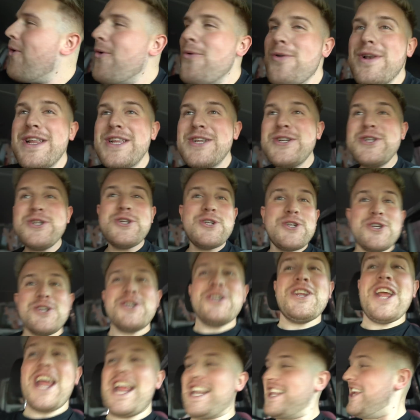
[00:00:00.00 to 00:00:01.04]
Holy
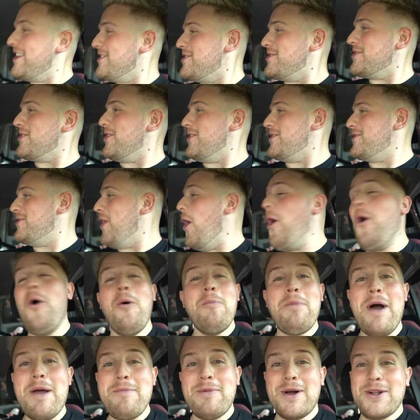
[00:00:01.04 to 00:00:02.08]
shit, I just got told
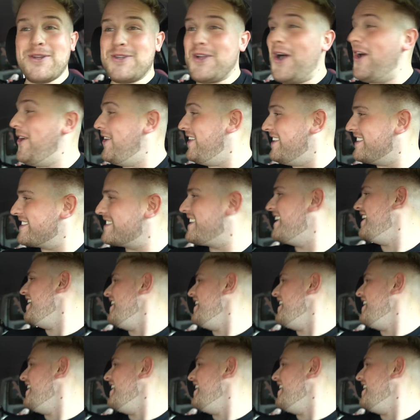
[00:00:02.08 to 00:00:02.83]
by McDonald's.